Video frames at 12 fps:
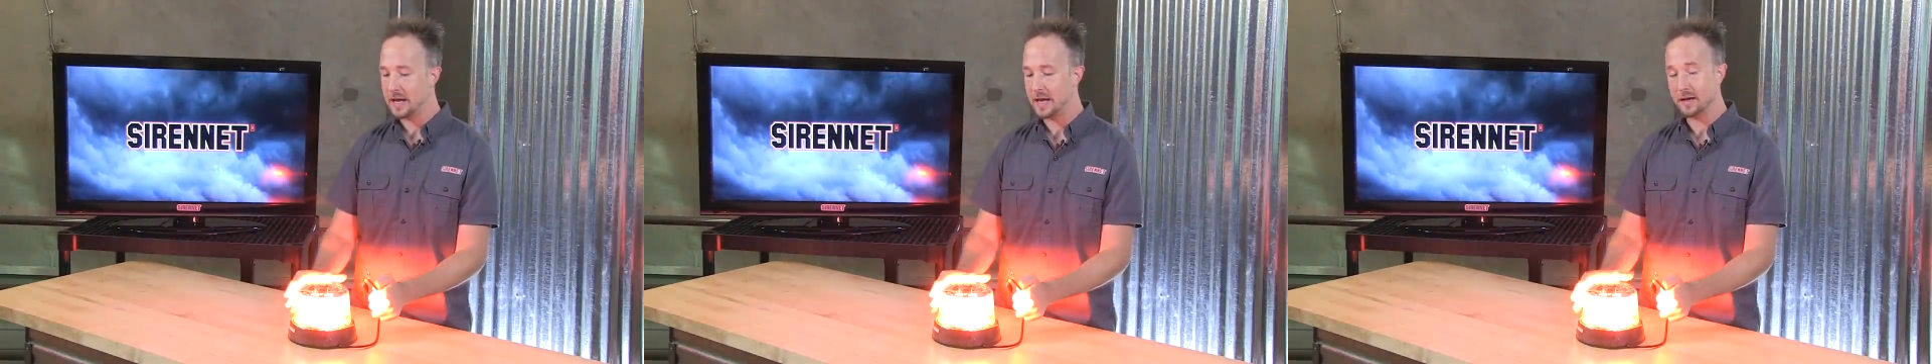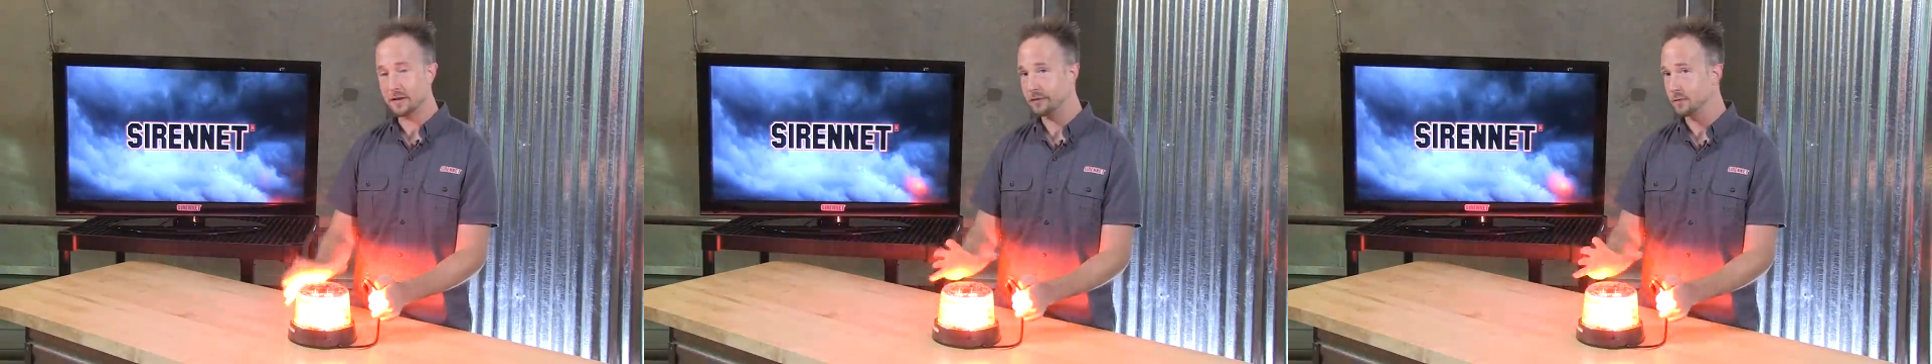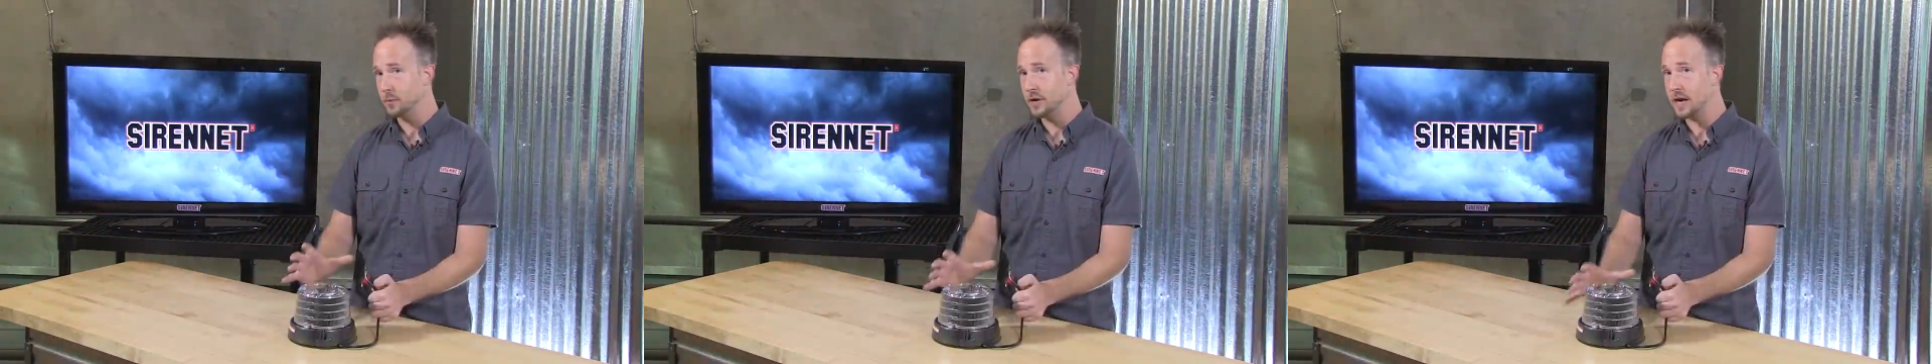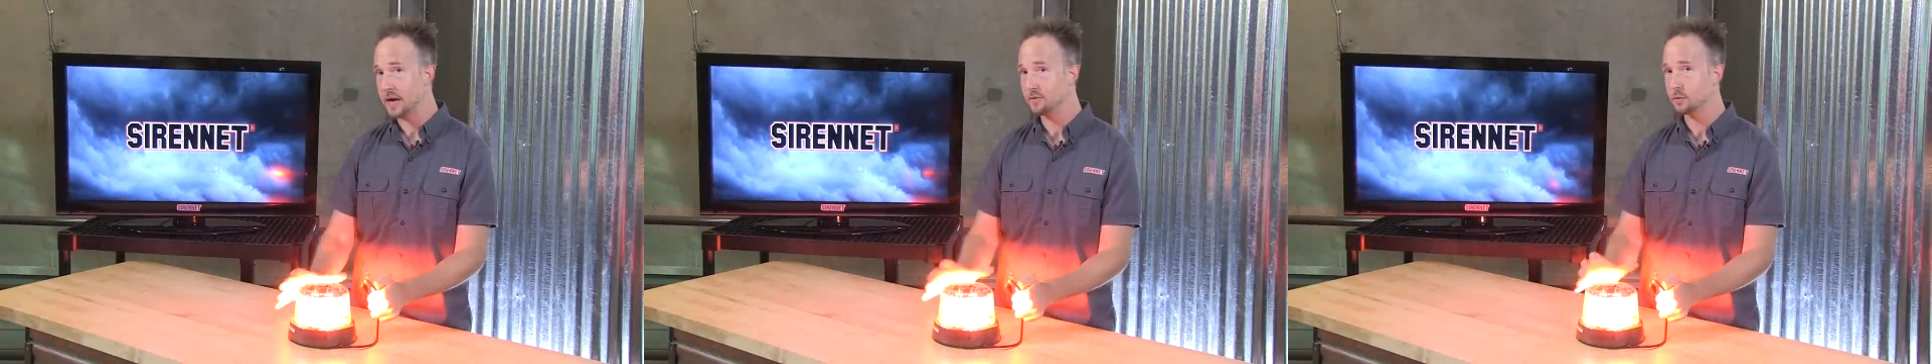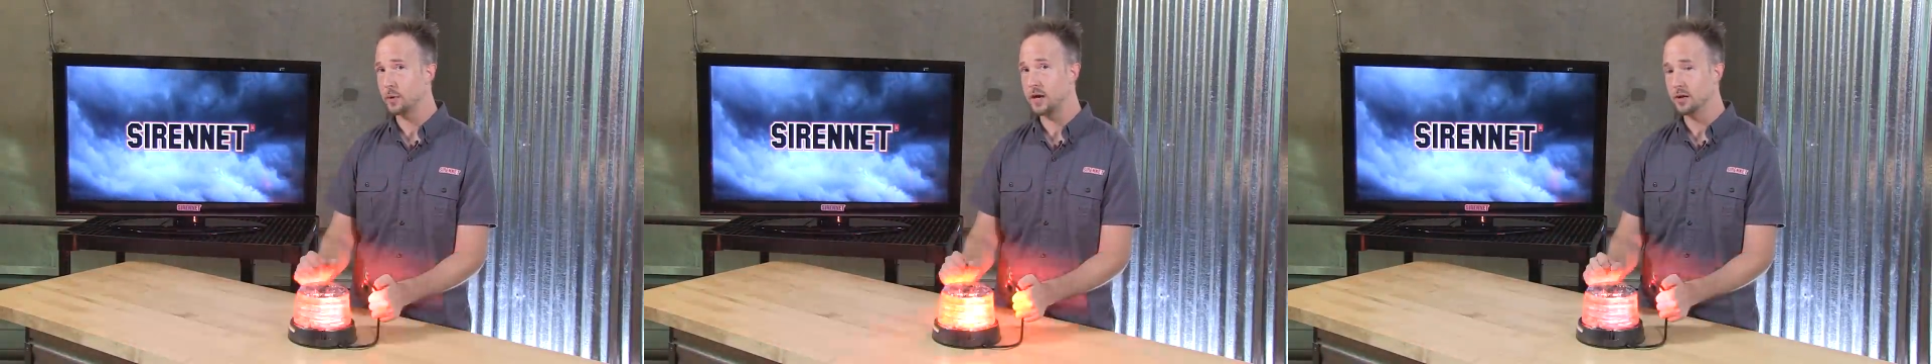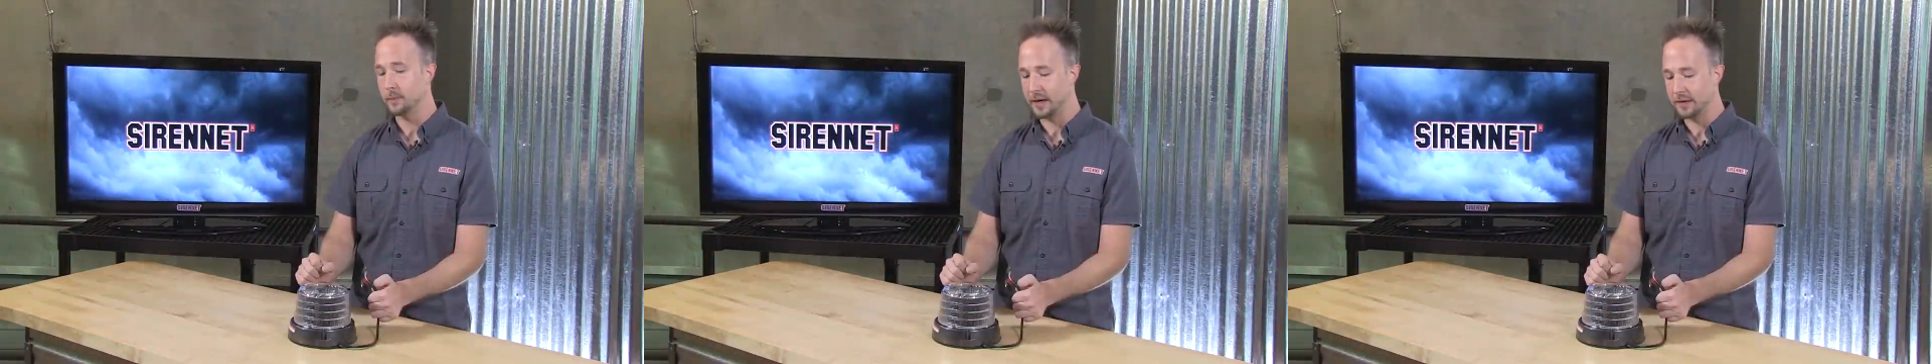and some nice
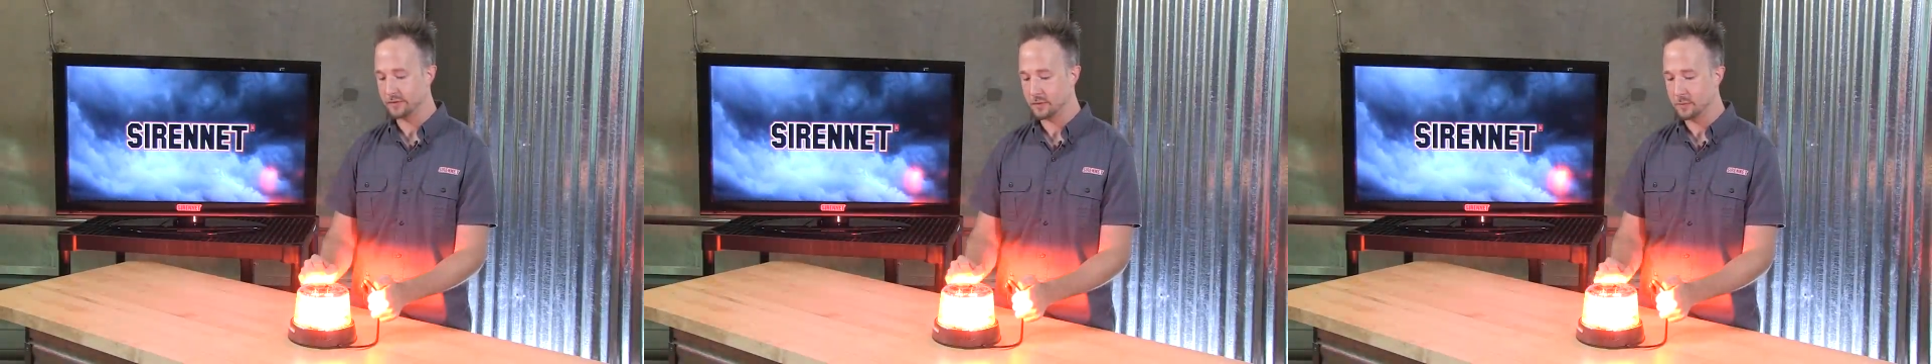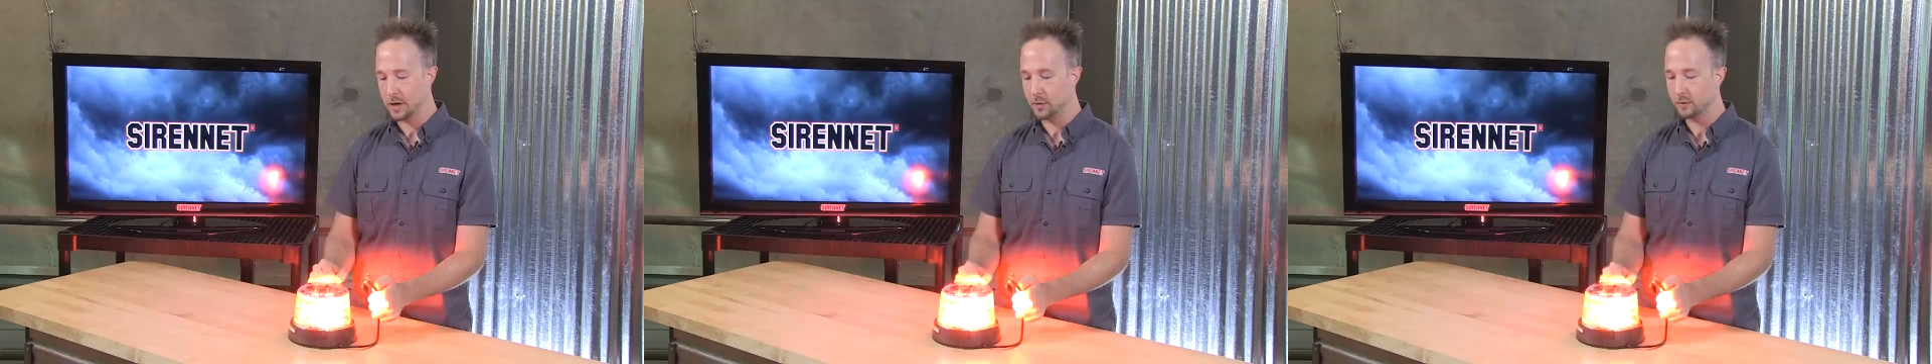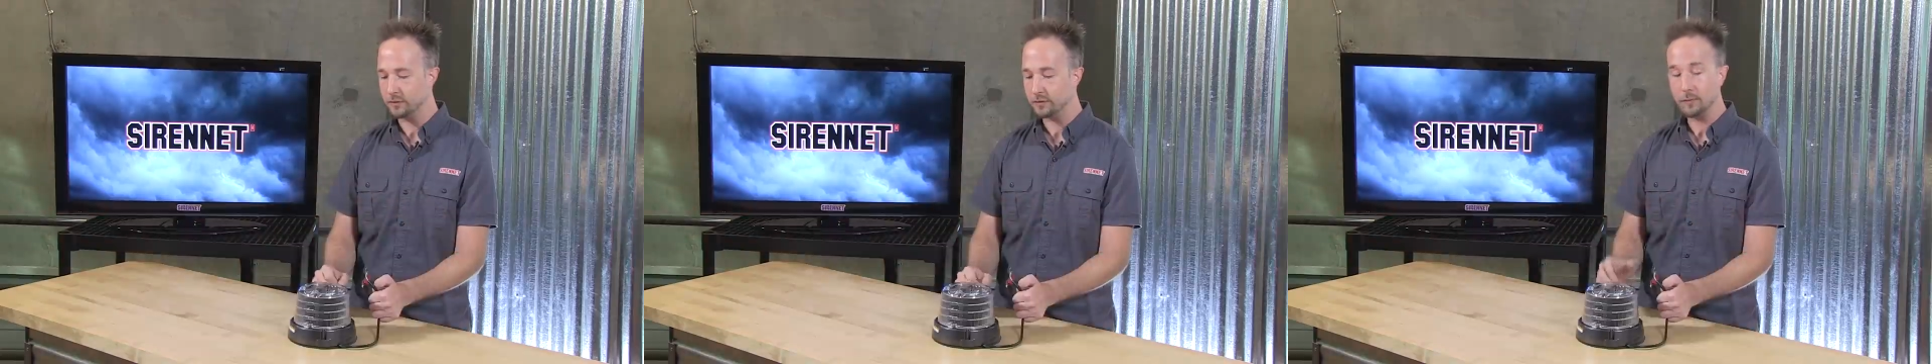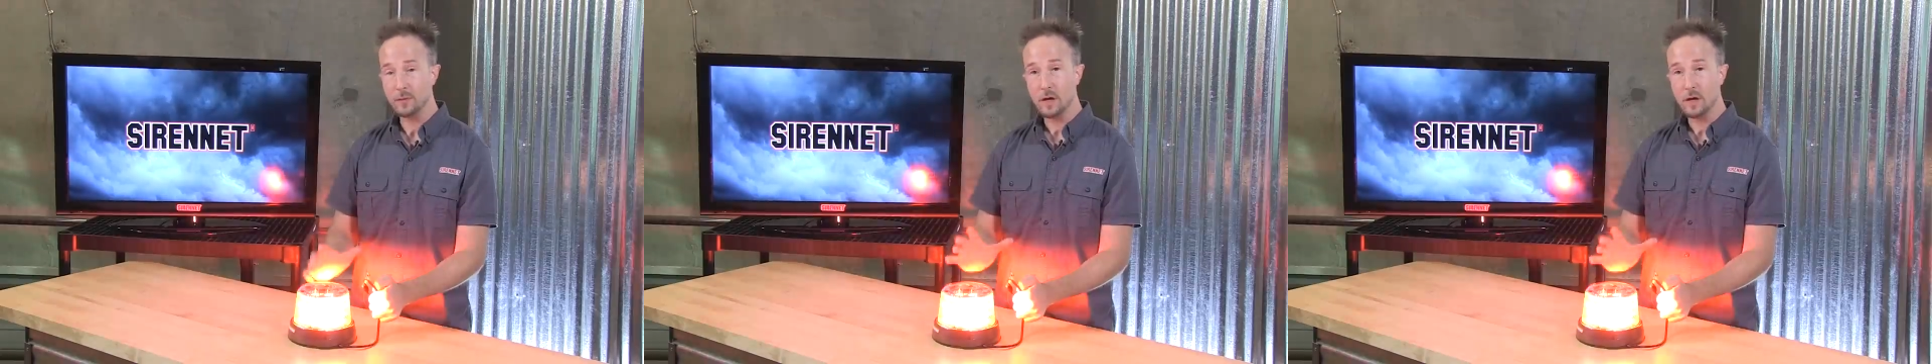randomizing modes.